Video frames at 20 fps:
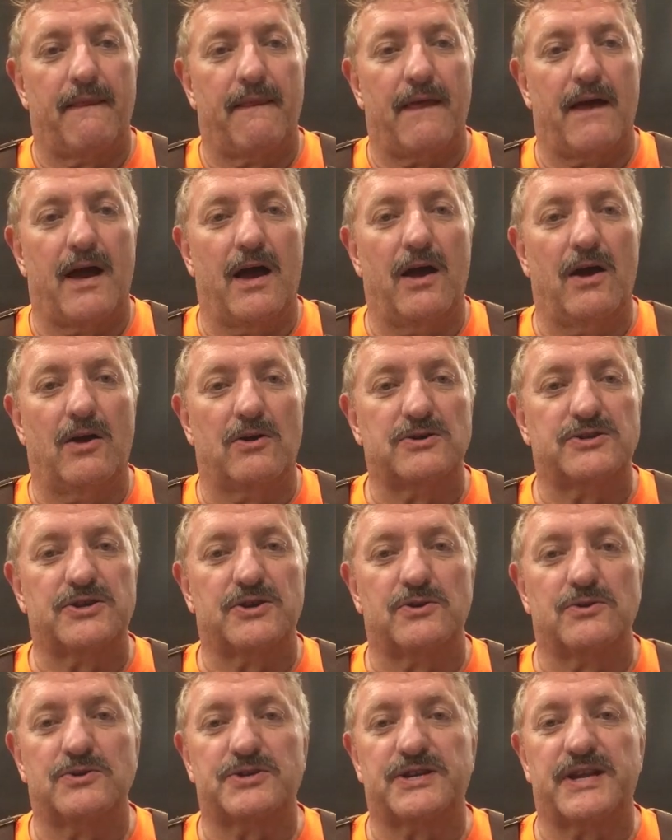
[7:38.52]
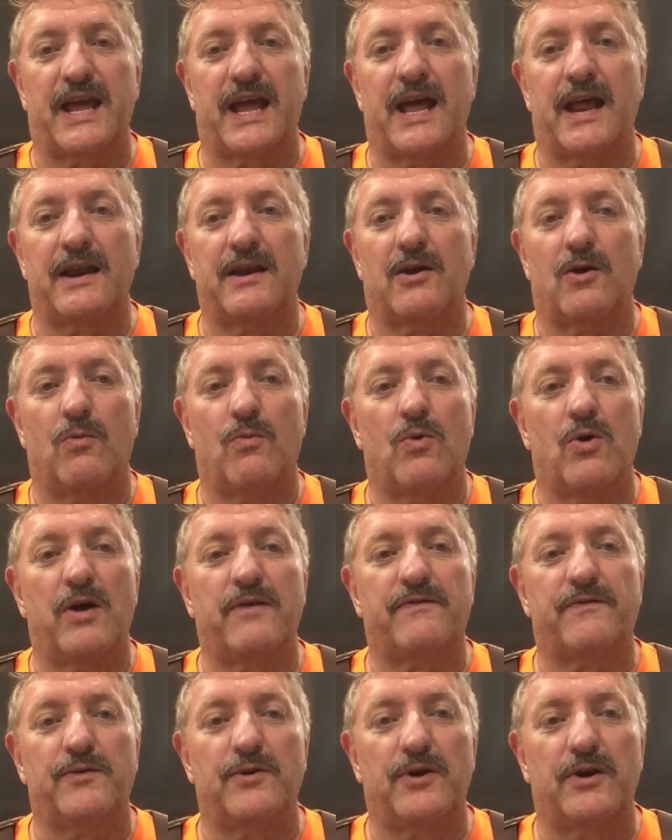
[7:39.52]
I also stand on
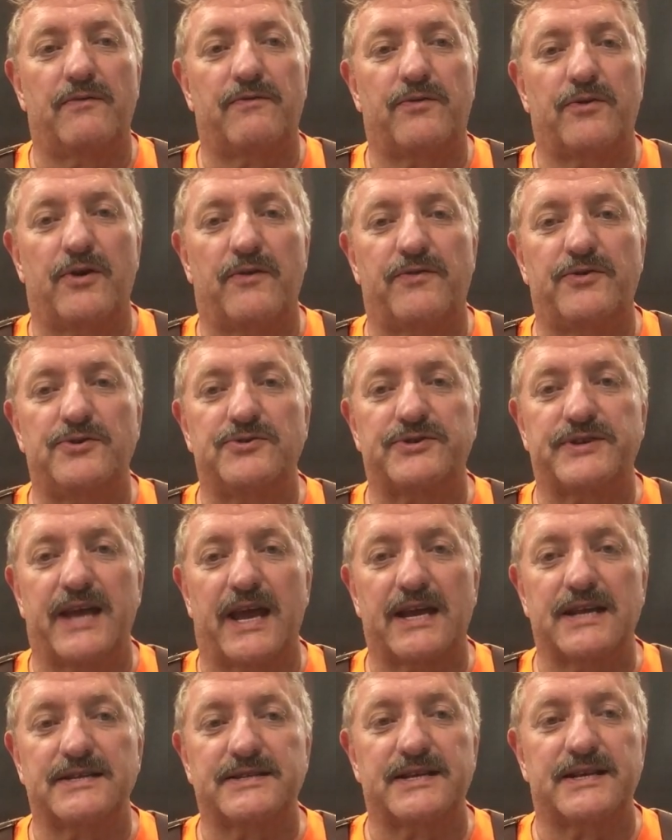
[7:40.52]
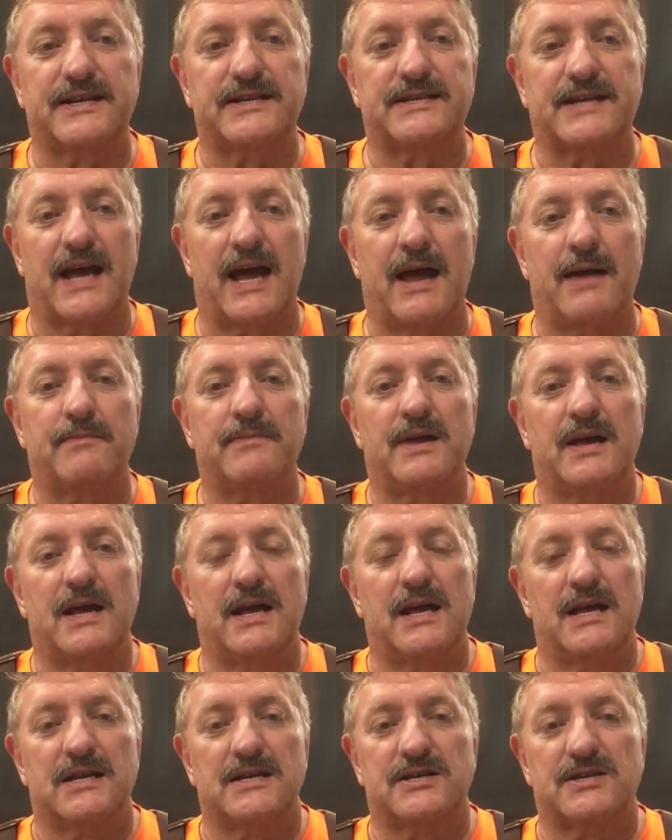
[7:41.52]
one foot for a few seconds at a time,
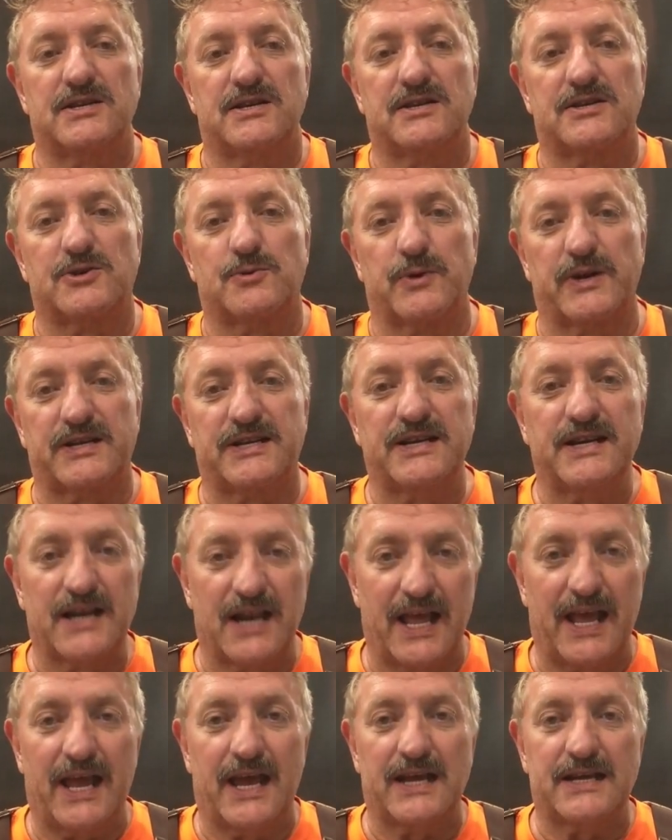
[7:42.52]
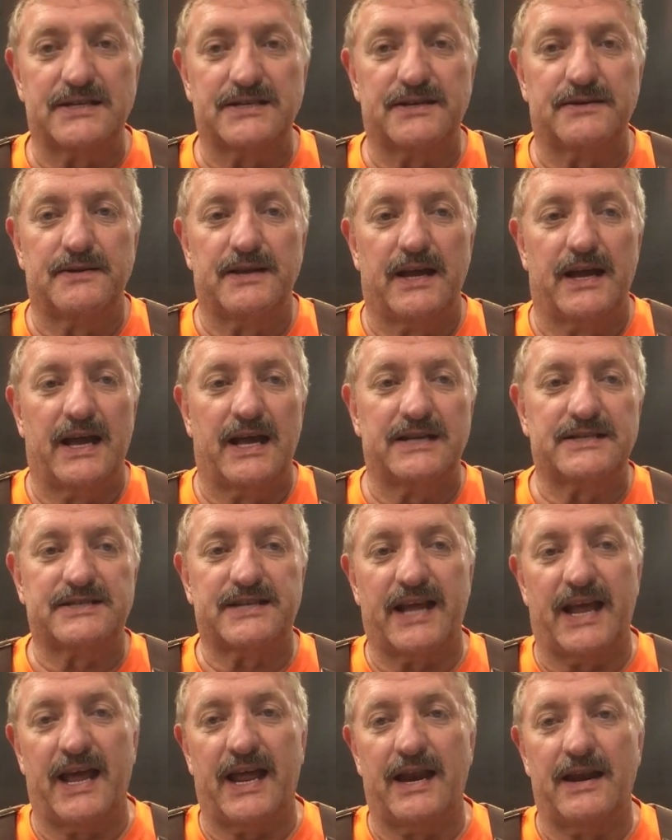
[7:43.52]
switching legs, and
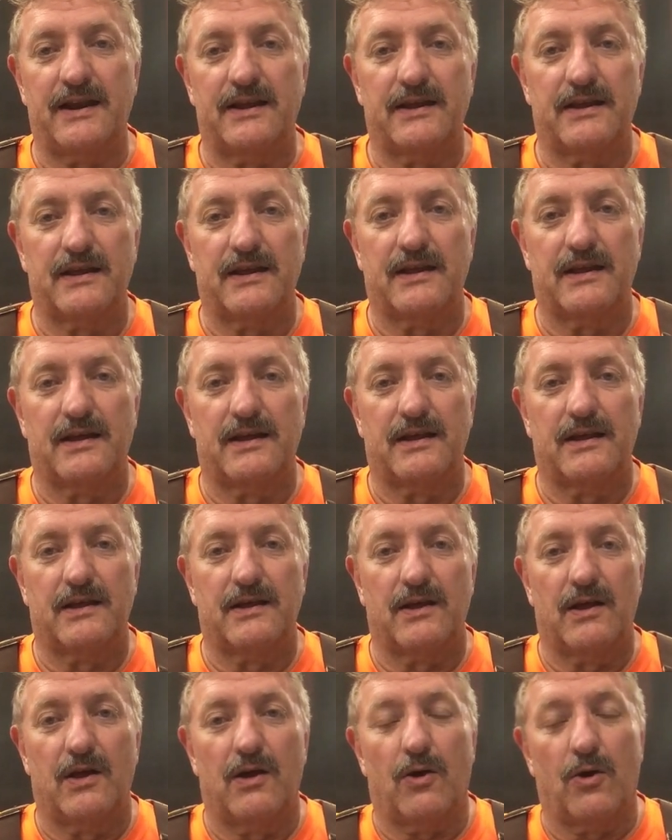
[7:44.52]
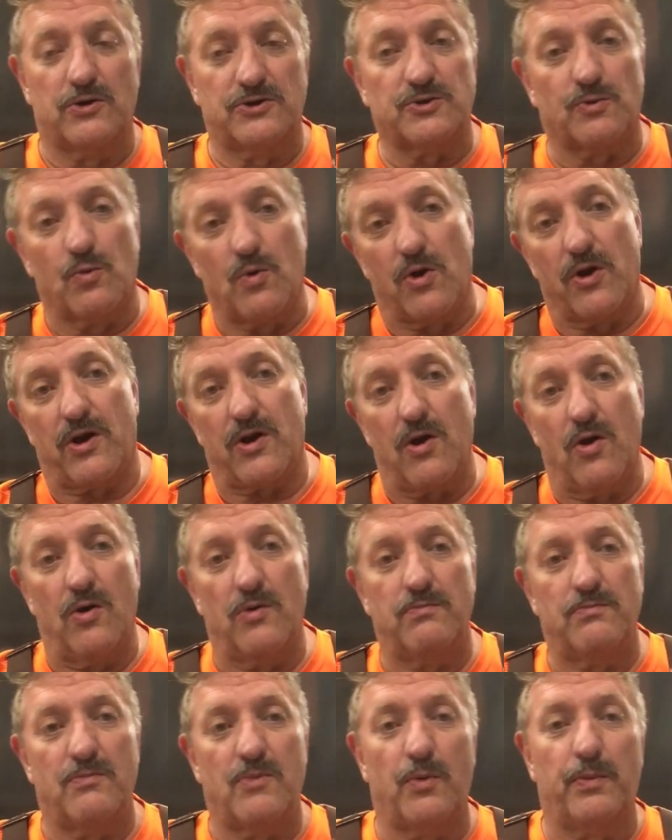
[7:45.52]
stand or to work
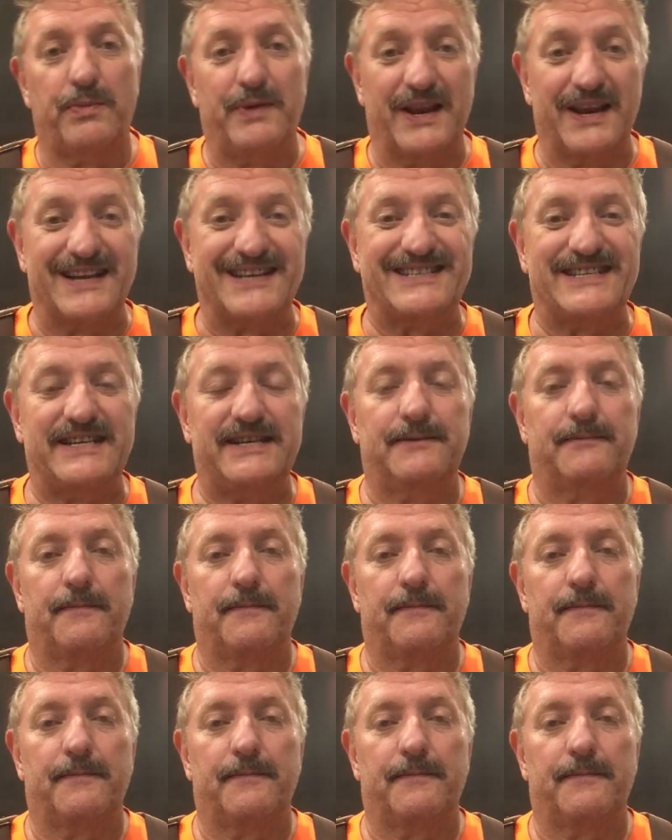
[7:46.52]
on mobility.